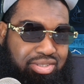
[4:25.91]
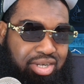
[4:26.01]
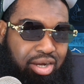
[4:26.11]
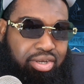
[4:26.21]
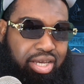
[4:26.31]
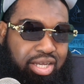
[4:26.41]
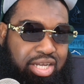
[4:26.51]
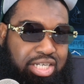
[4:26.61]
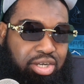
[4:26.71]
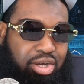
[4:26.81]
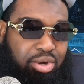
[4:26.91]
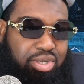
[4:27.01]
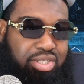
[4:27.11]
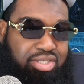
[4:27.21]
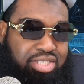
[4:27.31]
Okay. So
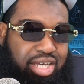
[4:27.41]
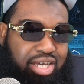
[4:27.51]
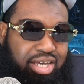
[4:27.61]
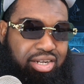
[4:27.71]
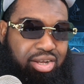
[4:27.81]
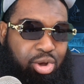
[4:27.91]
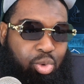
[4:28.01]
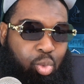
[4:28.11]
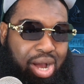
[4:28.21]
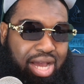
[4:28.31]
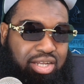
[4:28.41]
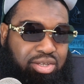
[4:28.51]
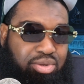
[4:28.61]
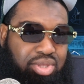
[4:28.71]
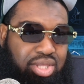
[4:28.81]
you said, why do
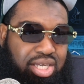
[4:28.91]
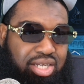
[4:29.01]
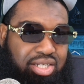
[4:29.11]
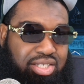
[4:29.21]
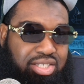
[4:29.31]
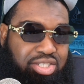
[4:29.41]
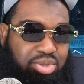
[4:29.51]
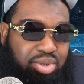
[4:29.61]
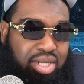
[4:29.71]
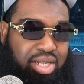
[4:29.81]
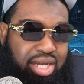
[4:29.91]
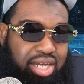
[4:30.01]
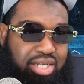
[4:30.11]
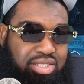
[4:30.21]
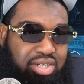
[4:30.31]
you think the Detroit
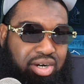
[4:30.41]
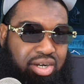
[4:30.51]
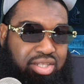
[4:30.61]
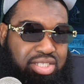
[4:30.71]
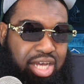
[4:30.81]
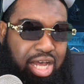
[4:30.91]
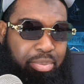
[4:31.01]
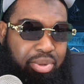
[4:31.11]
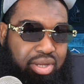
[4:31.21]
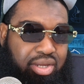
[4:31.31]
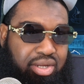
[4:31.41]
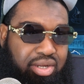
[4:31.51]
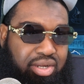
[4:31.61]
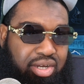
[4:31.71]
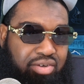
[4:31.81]
Lions are the topic
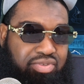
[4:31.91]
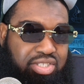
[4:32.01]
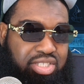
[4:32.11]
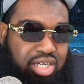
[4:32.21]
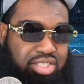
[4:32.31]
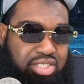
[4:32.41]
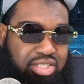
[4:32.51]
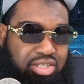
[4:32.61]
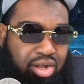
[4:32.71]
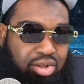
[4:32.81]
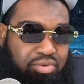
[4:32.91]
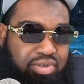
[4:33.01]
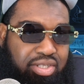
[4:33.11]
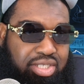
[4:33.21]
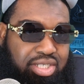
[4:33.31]
of discussions all over
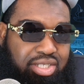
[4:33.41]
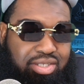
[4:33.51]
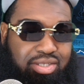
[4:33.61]
the league?